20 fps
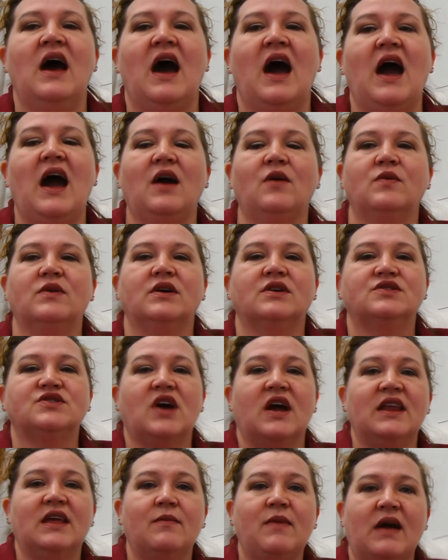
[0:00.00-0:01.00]
I will
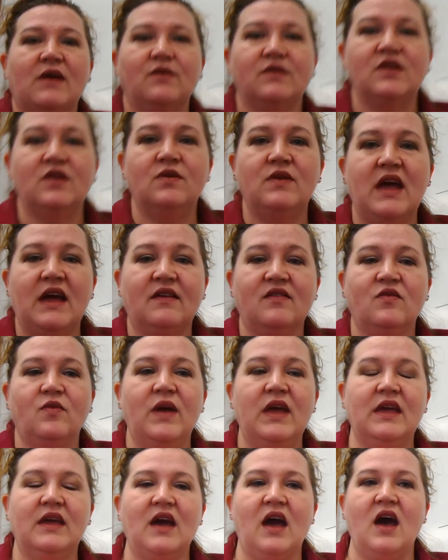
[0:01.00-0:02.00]
try to get back with you next
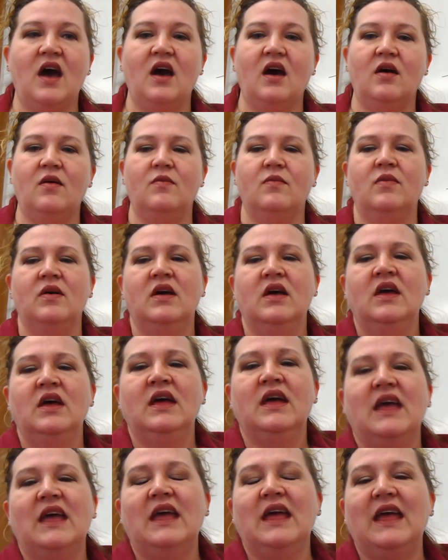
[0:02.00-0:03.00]
week.
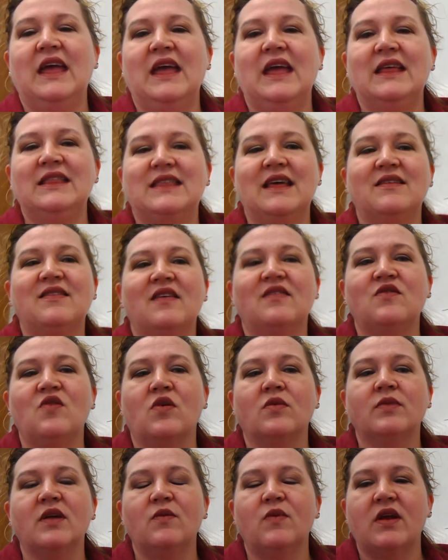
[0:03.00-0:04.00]
This is
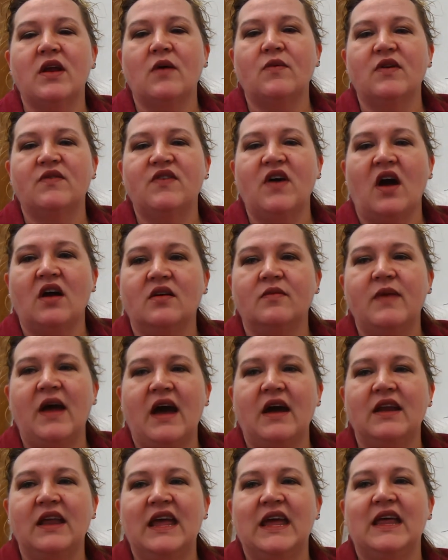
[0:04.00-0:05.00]
normally what I would have talked
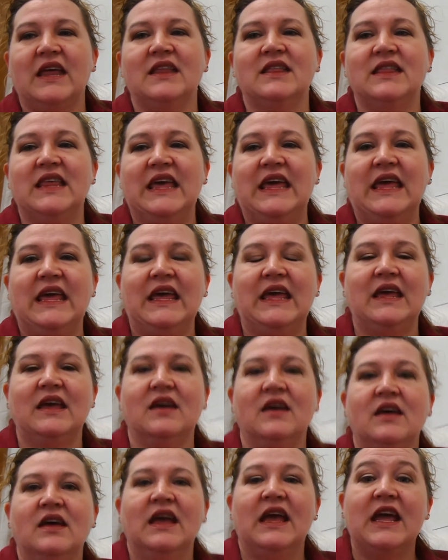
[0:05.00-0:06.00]
about in the
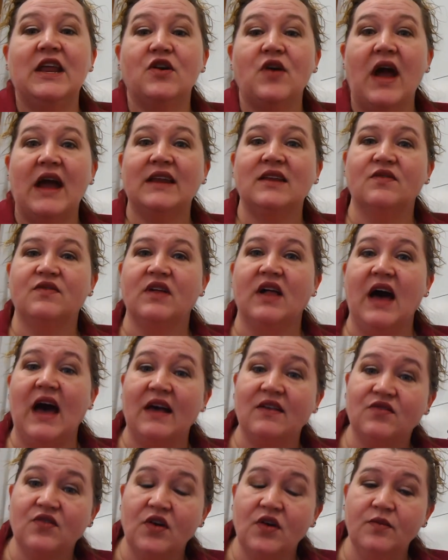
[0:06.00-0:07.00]
interactive
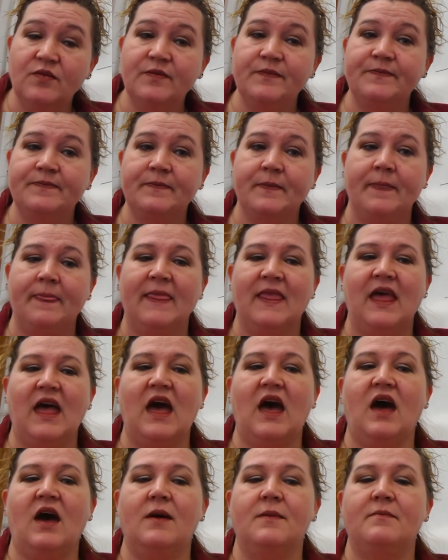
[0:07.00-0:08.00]
classroom,
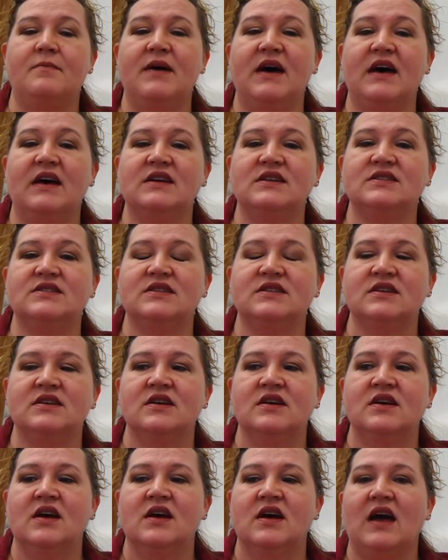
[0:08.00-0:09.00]
but
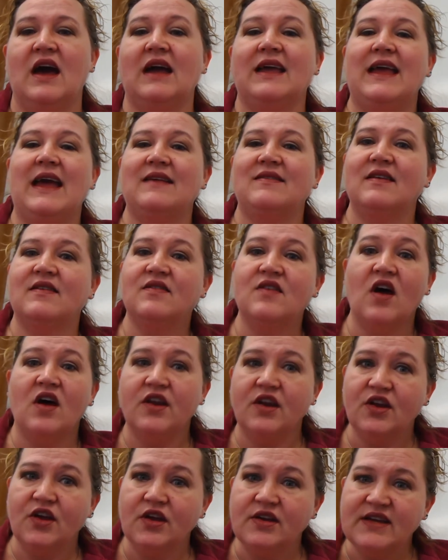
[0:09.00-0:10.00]
I guess it's not
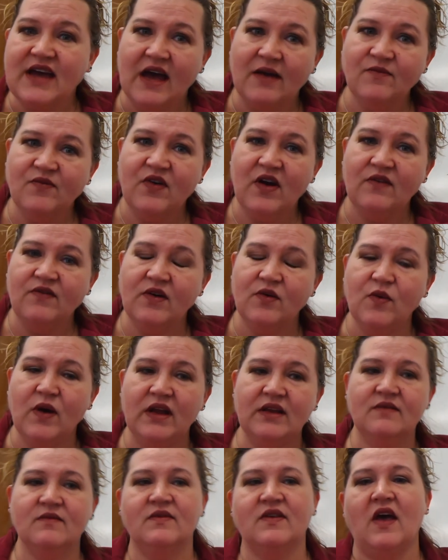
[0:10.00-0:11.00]
at a good time for
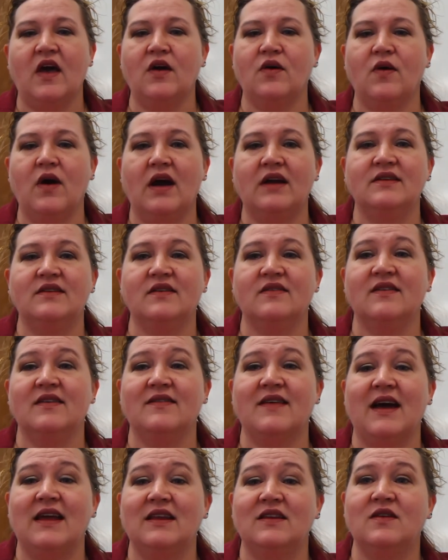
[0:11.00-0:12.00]
everyone, so I just
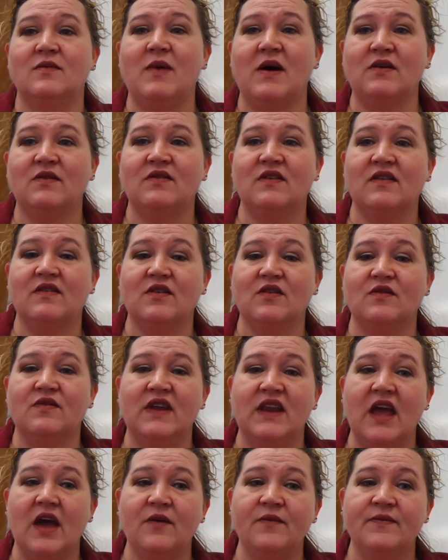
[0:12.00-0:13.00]
decided to post this little
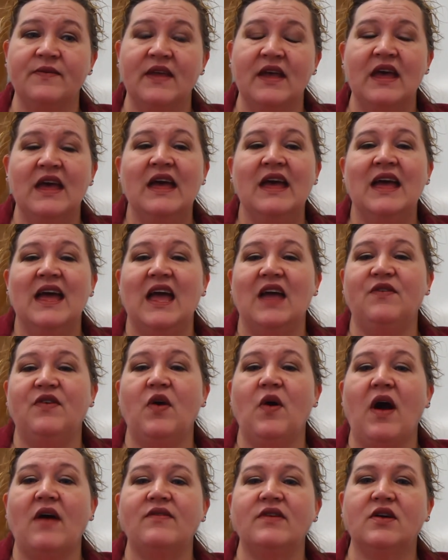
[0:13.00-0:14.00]
video. If
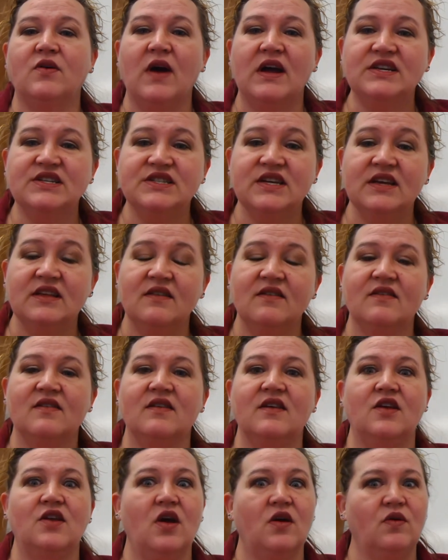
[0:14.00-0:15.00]
you have any questions,
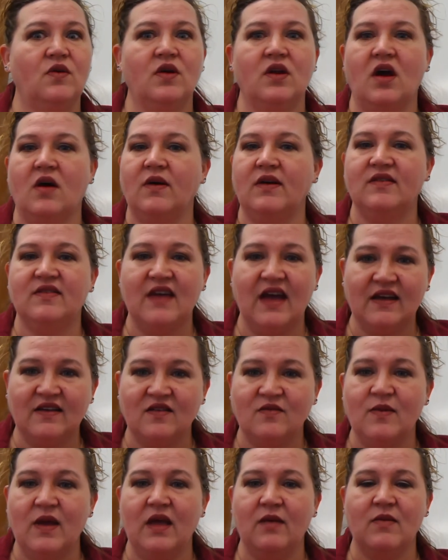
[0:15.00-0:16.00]
you know, you can always text me.